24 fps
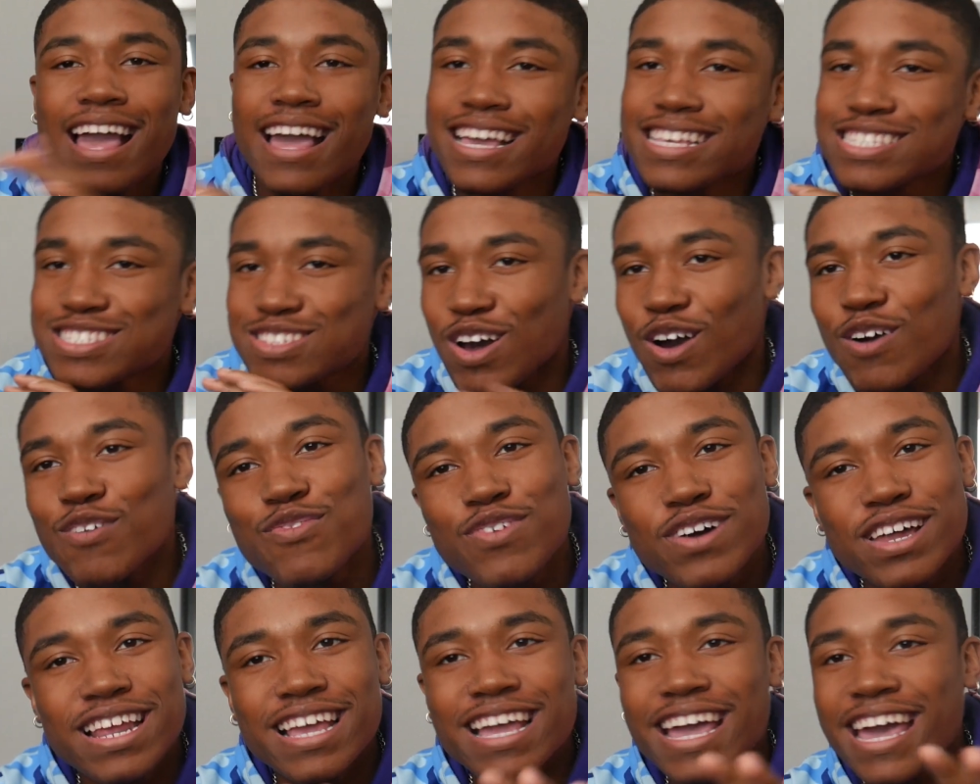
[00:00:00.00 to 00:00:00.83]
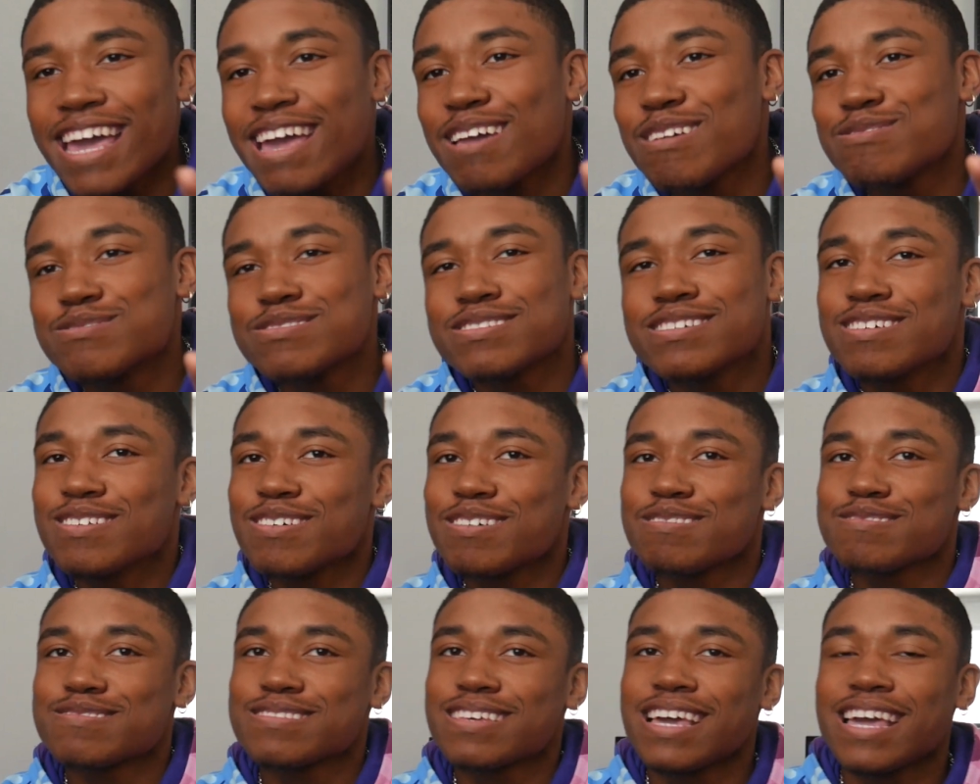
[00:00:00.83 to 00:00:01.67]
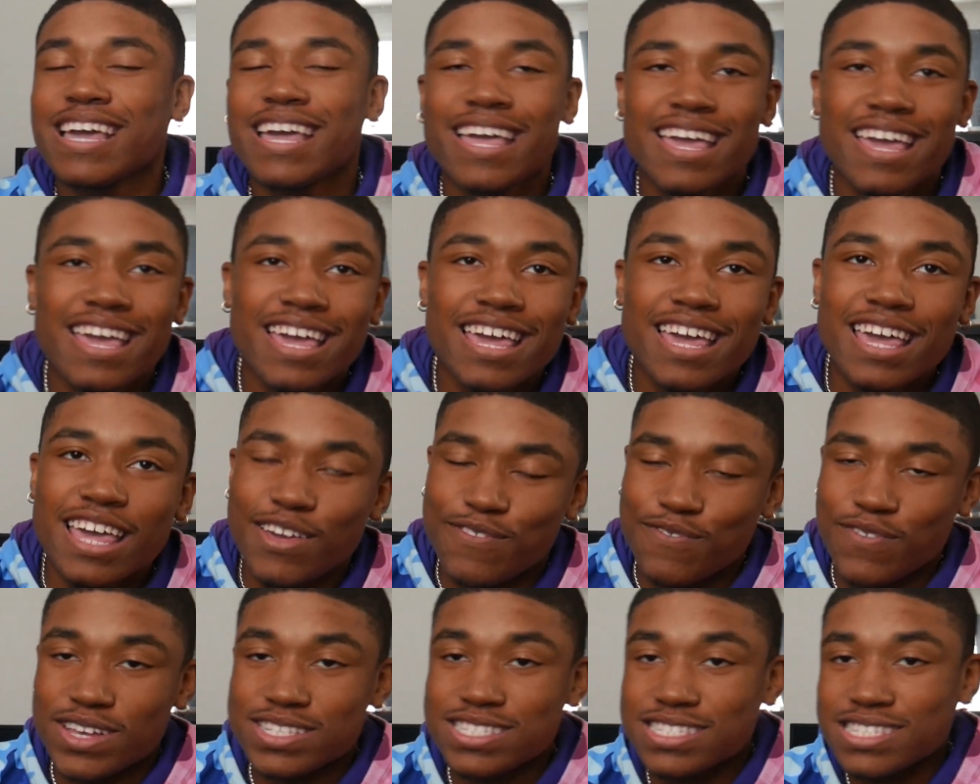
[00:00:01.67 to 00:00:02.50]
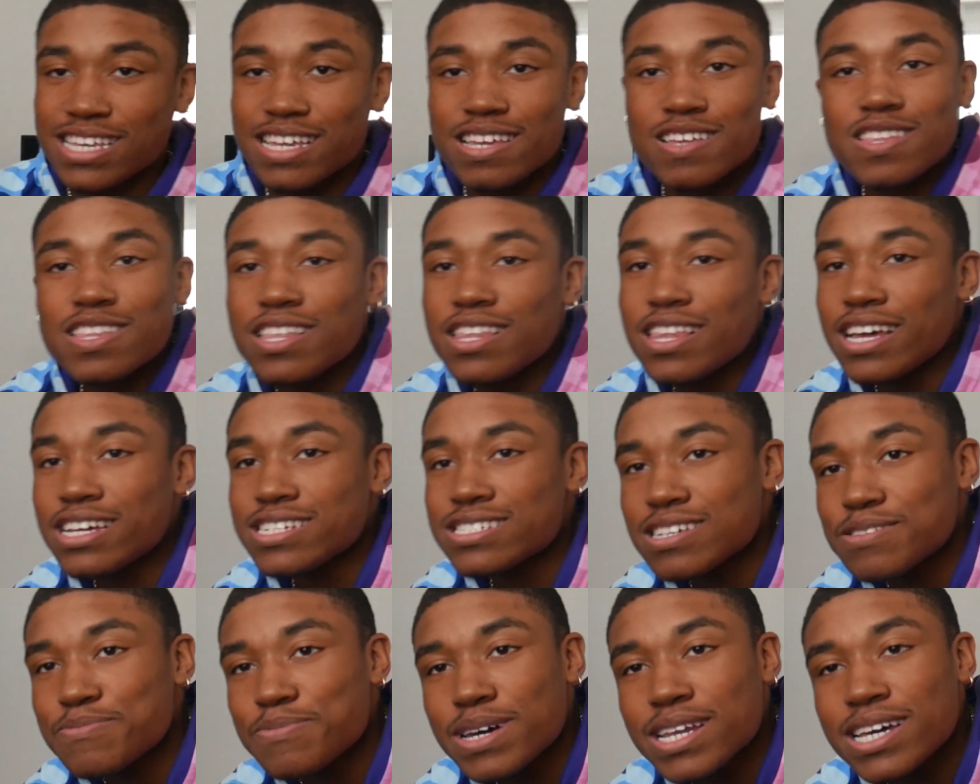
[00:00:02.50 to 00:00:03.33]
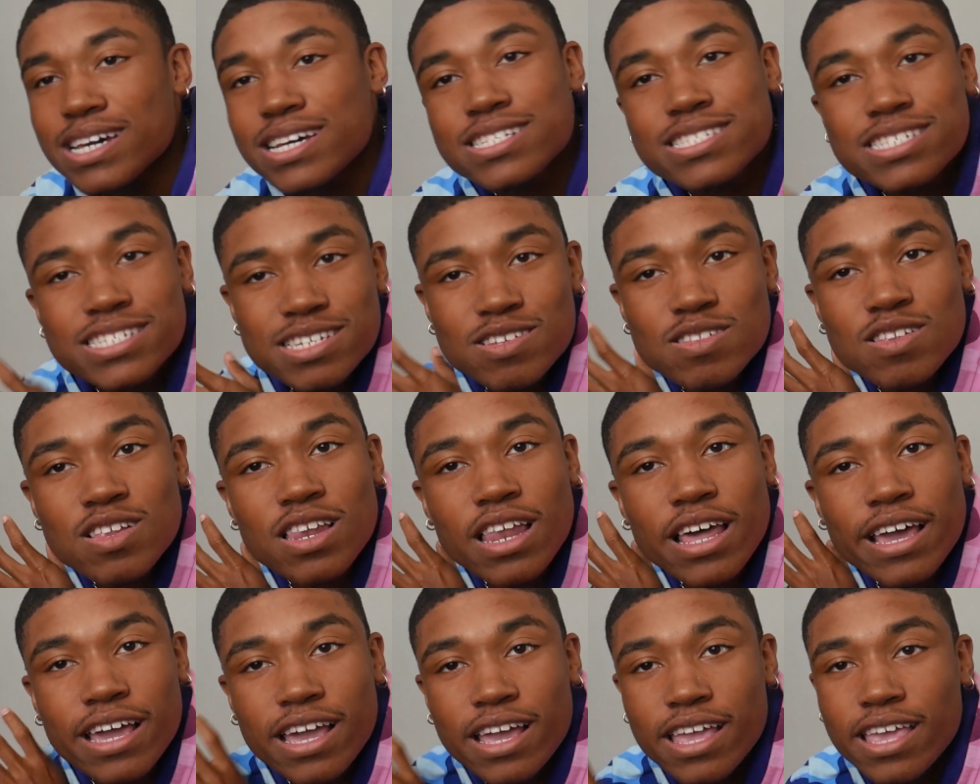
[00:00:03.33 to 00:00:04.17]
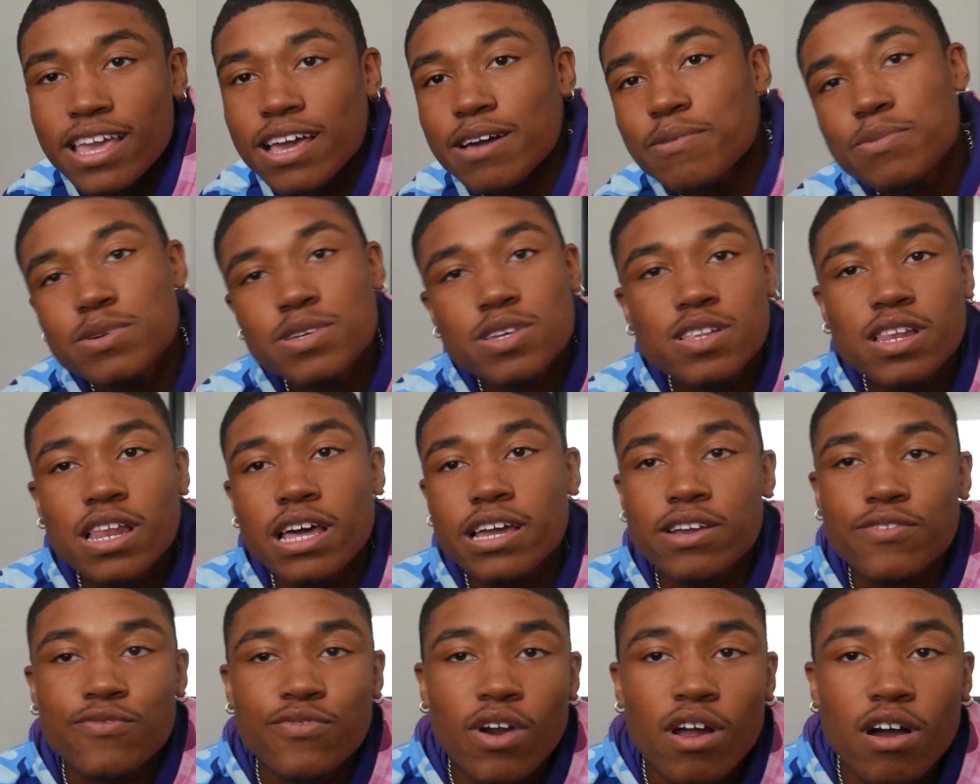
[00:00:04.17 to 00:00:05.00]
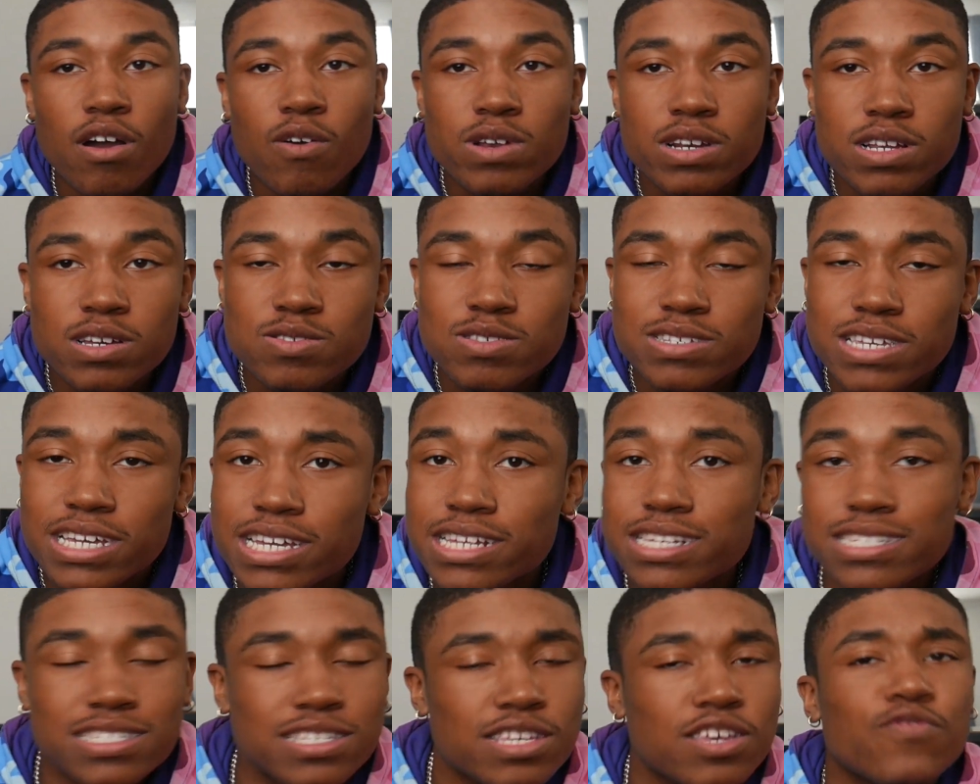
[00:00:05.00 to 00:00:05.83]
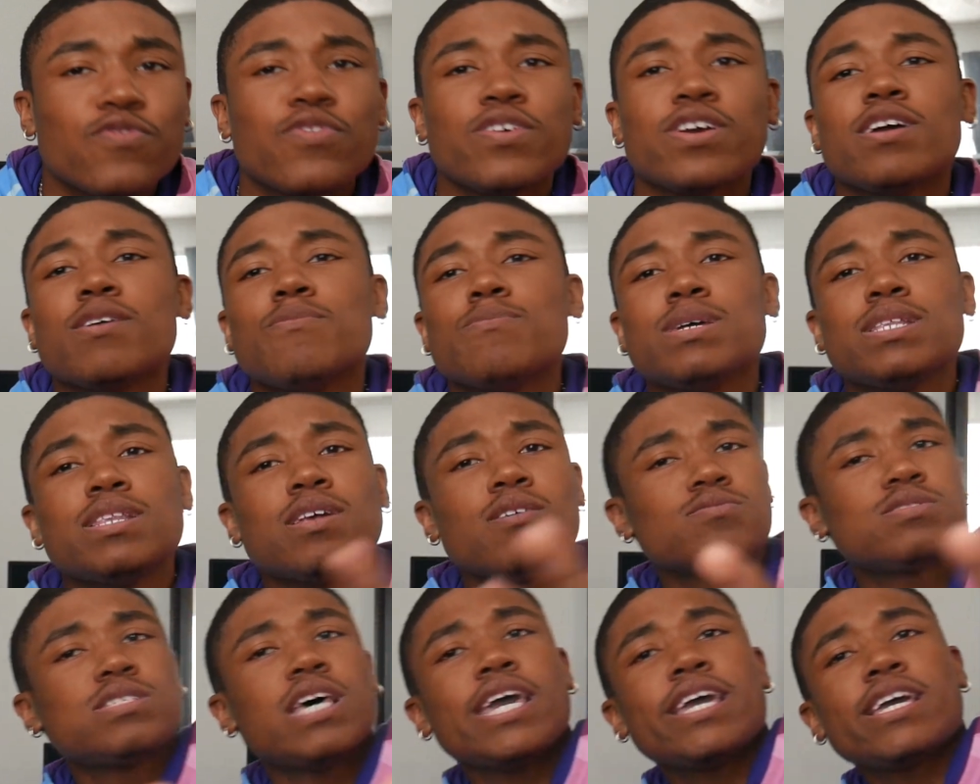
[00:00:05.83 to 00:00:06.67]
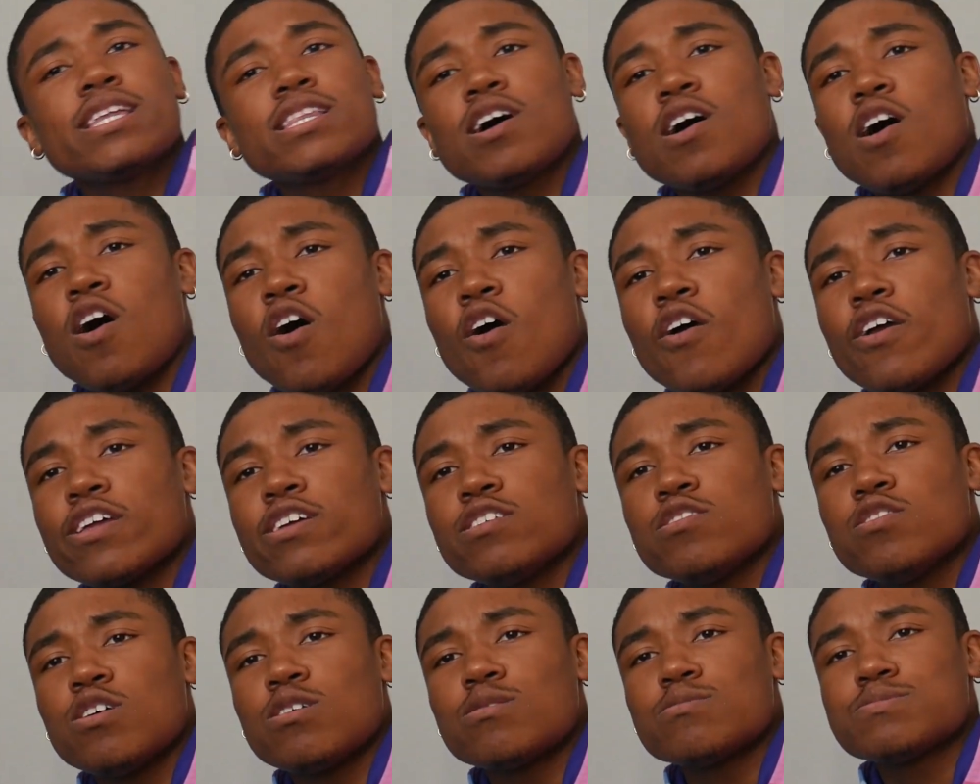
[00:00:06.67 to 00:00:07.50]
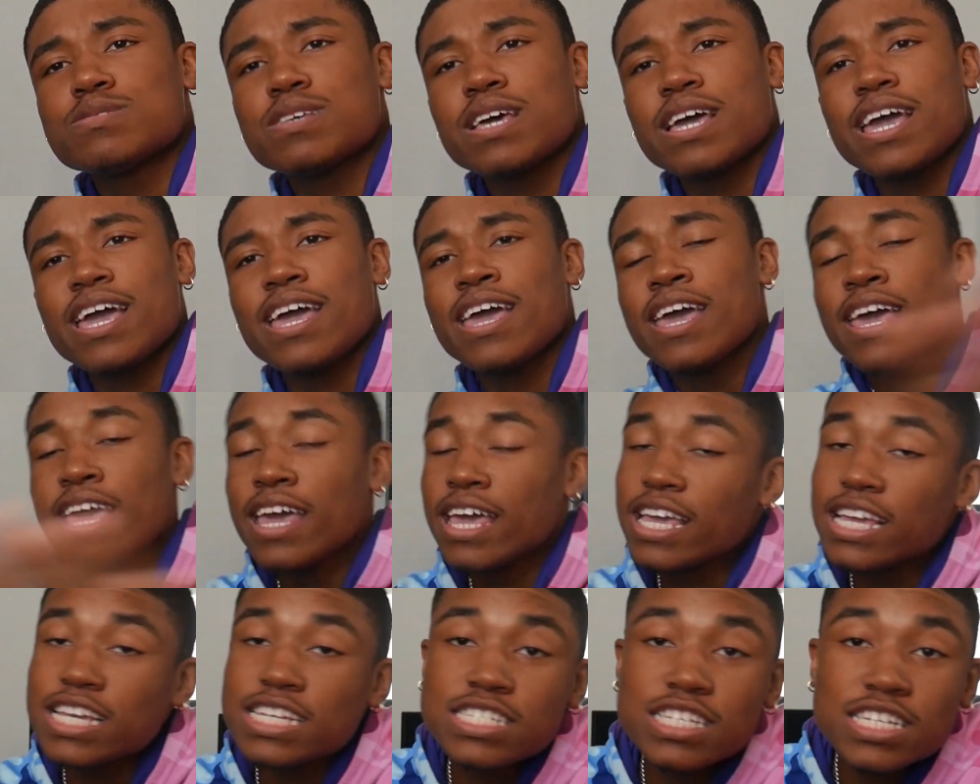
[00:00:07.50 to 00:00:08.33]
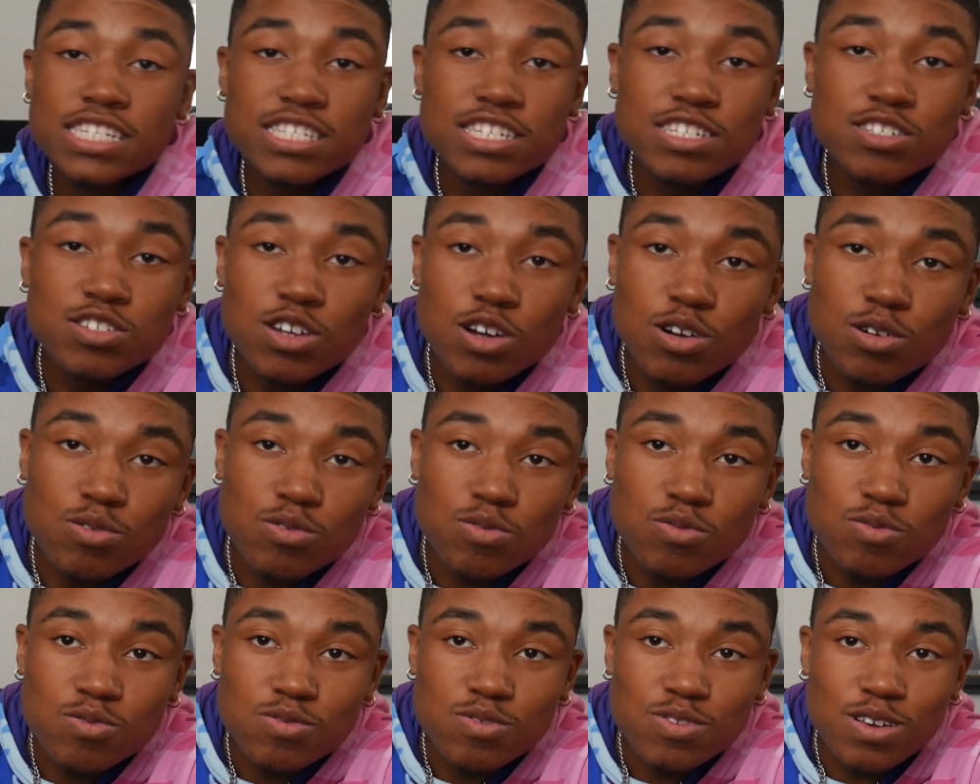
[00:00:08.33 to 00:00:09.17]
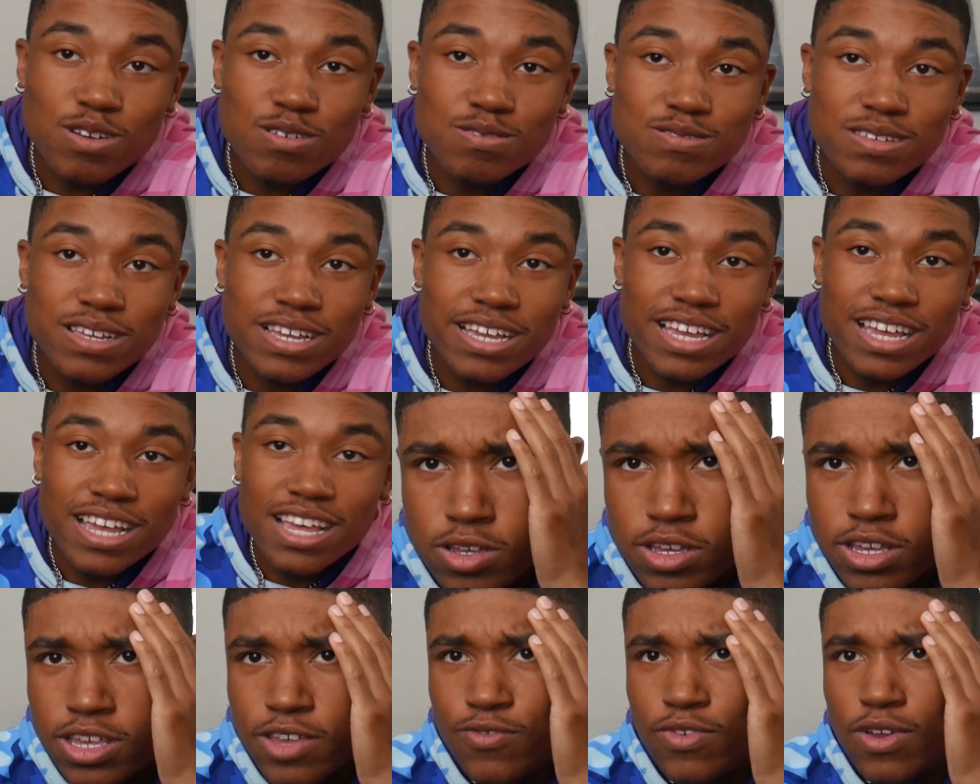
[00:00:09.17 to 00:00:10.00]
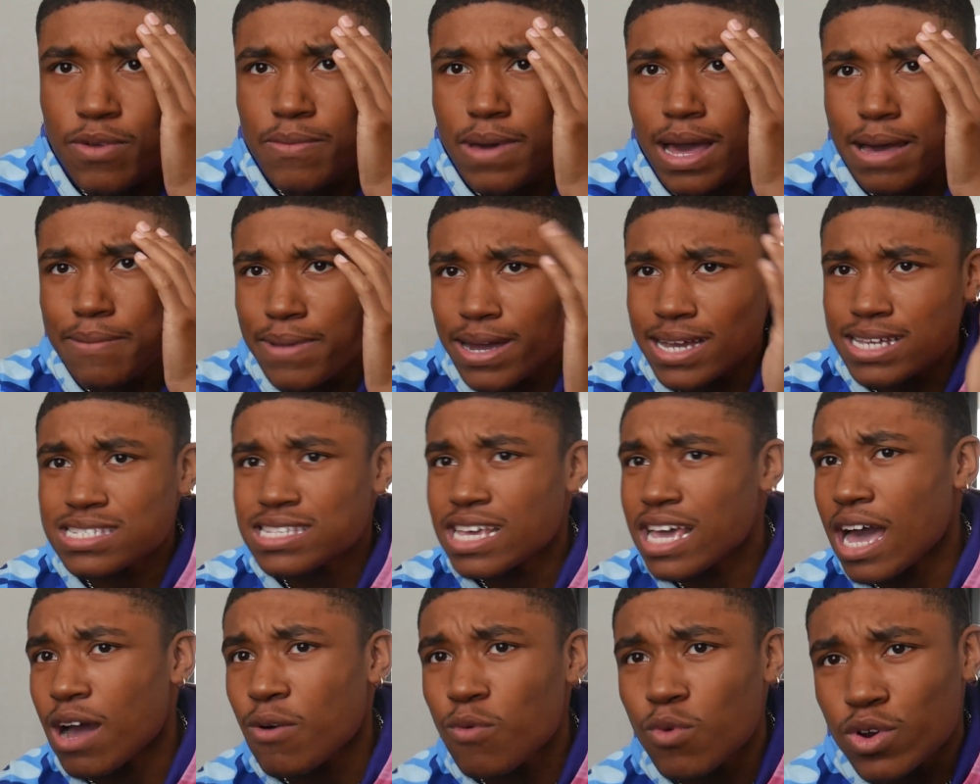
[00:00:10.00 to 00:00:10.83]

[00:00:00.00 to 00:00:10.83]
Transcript: it's all funny games, you know what I'm saying? If I say you look like somebody until you look like a camel, you look like a frog with no titties, you feel me? Don't take it to heart, you know what I'm saying? It's just a joke, you know what I'm saying? Feel me? I might say I